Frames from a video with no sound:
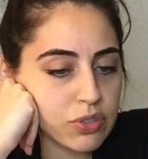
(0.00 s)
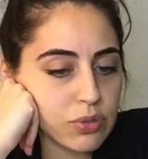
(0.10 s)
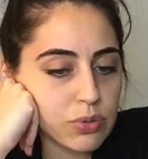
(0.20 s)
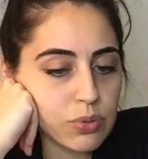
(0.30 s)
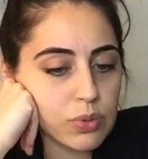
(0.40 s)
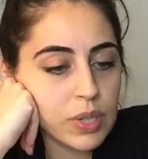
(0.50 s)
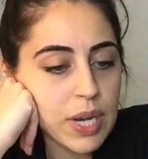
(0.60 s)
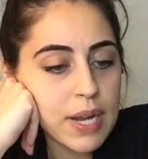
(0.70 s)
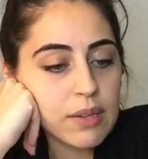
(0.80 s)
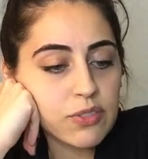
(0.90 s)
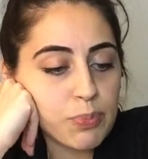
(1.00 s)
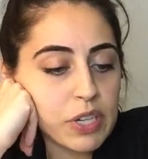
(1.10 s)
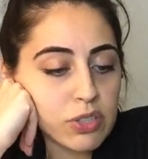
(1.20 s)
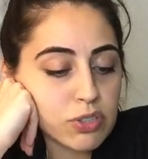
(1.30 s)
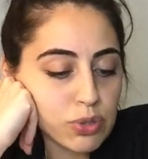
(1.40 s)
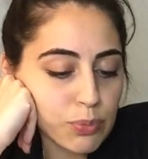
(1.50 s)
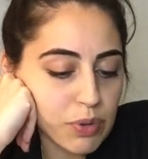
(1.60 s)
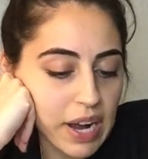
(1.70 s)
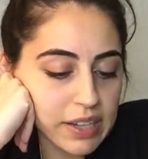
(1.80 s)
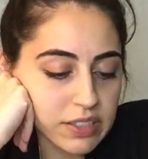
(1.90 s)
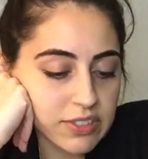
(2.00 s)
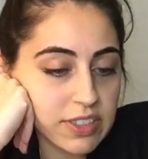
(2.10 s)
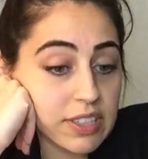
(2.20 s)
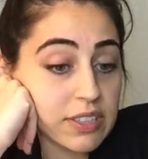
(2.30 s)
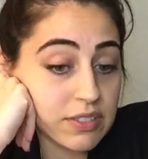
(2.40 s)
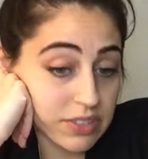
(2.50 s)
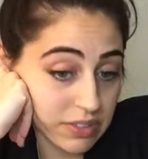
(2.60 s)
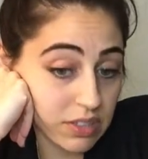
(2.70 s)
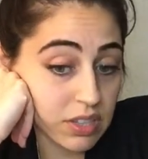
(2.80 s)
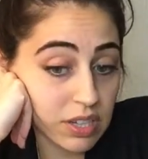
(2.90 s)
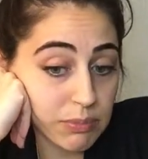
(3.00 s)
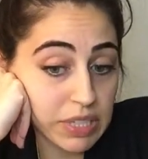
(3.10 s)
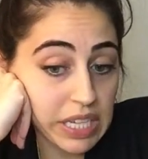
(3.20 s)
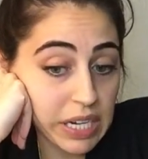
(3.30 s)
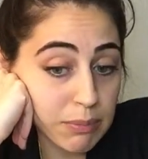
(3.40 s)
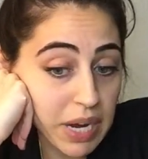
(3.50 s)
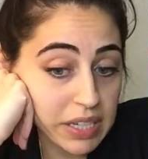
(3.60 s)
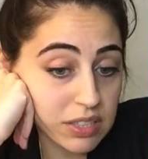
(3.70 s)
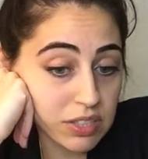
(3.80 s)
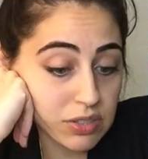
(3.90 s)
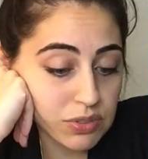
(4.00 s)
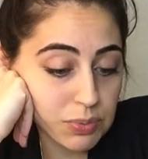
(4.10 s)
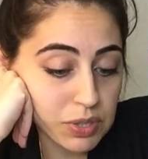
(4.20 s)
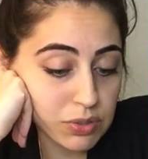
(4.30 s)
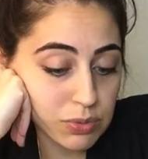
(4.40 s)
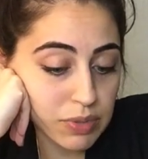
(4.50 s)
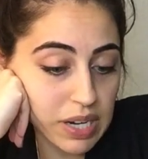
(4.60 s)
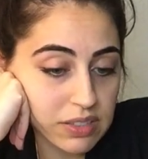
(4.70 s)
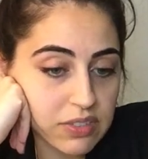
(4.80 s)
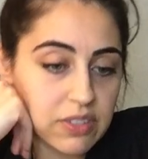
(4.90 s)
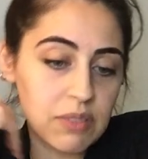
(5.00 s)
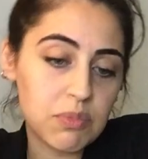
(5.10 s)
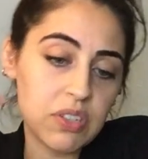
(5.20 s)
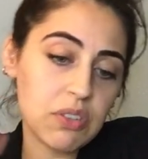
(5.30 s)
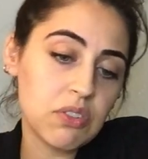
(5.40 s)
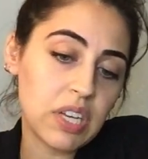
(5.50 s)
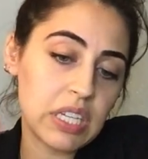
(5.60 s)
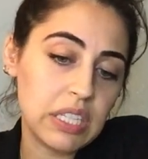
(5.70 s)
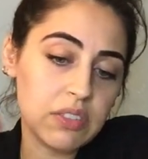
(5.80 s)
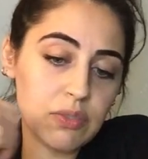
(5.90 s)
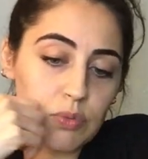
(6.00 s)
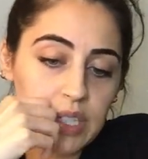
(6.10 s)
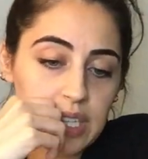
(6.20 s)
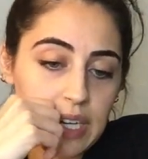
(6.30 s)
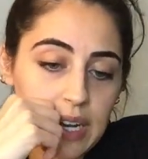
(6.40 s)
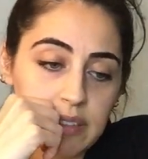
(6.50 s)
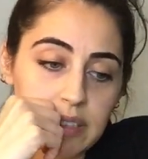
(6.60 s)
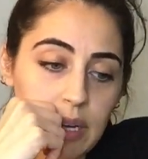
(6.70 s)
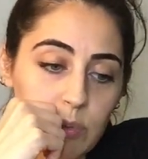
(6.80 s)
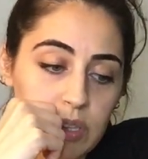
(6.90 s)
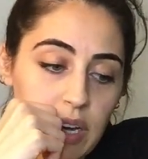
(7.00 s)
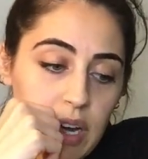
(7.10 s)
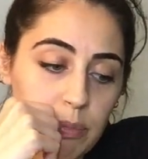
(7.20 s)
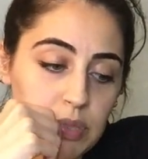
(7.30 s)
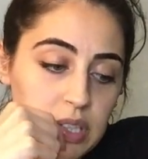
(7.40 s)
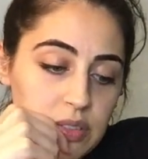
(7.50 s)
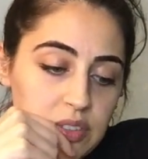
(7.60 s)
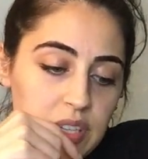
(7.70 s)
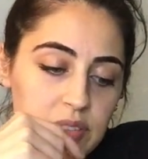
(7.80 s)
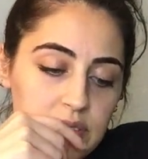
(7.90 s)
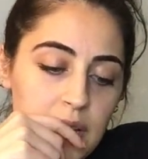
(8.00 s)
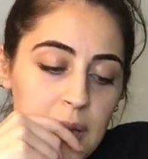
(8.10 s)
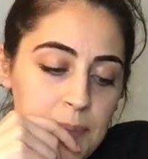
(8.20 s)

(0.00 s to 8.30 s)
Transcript: do spiritual practices, you're going to be getting back into your spiritual practices. I'm seeing you like need to reconnect again with the high priestess.